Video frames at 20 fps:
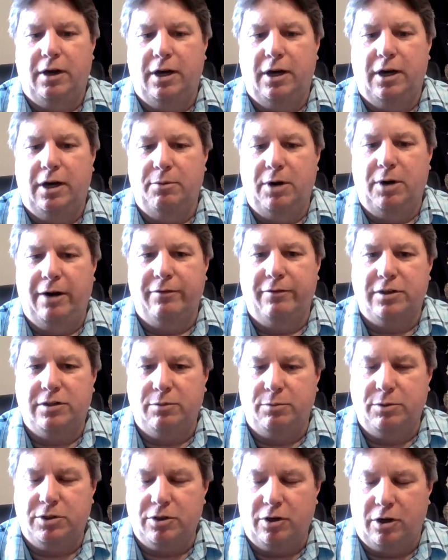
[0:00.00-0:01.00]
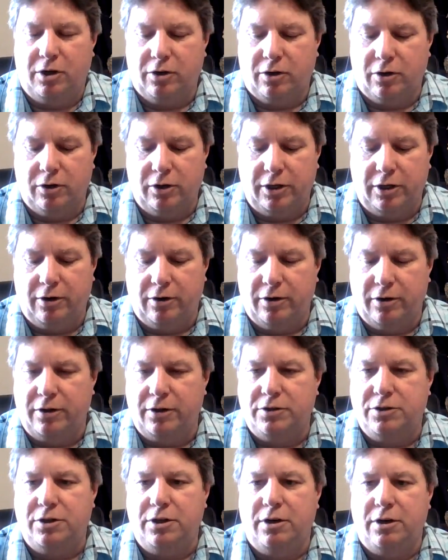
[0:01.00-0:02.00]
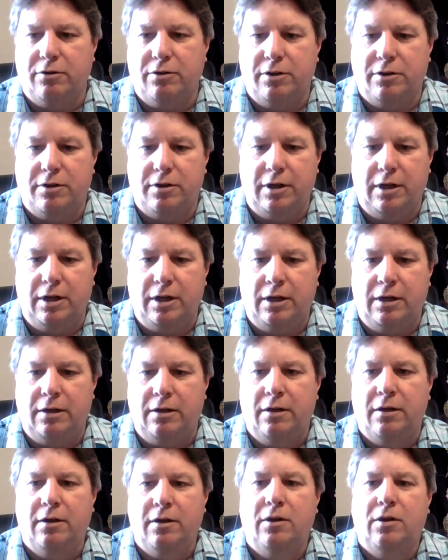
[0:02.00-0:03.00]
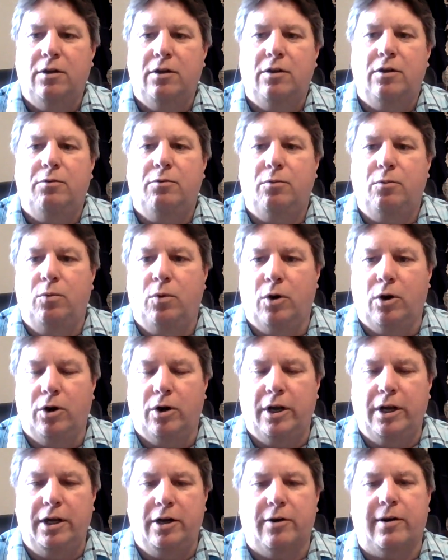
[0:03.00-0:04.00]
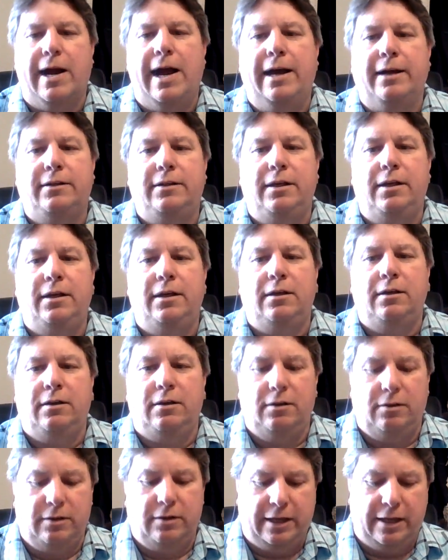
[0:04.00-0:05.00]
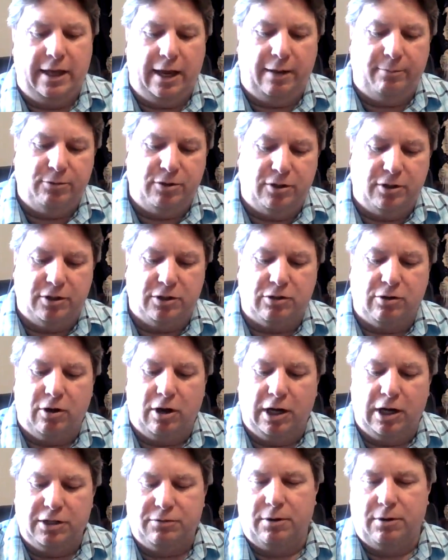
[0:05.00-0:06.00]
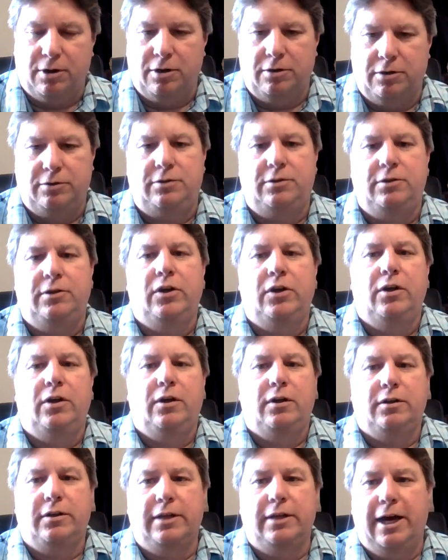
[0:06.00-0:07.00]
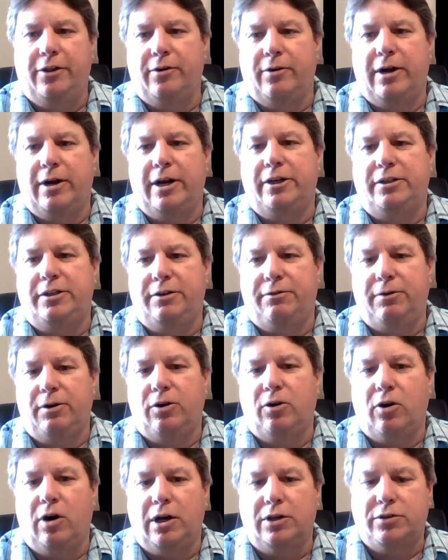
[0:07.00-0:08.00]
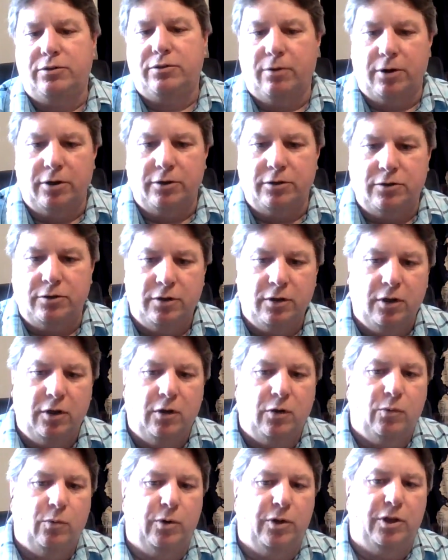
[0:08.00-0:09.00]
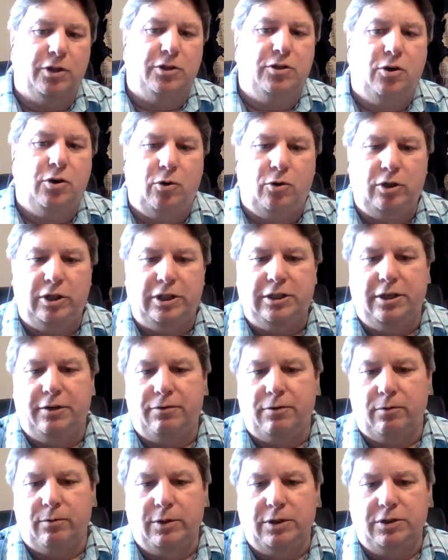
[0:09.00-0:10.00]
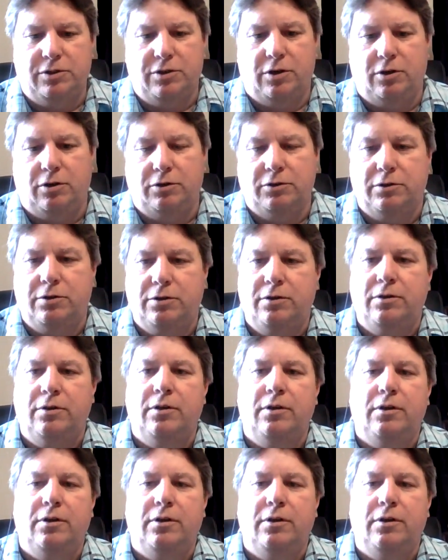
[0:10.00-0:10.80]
Obviously, we saw earlier this year that they were interacting. They came to this crossroads. Now they're at a different crossroads with a totally different result.